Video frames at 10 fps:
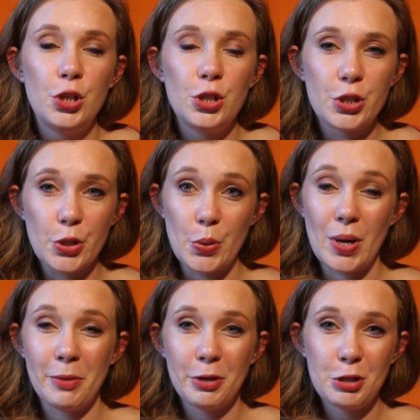So
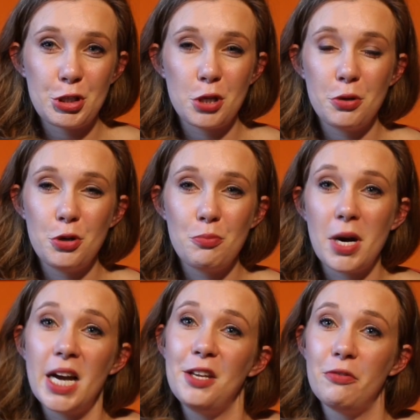I'm going to show you
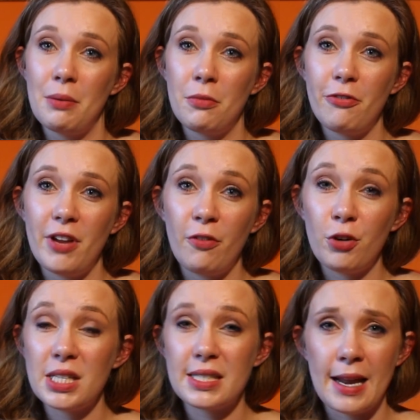my November
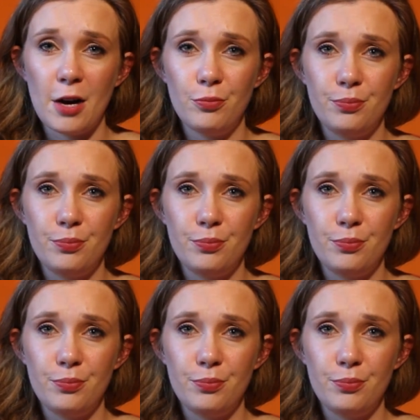favorites now.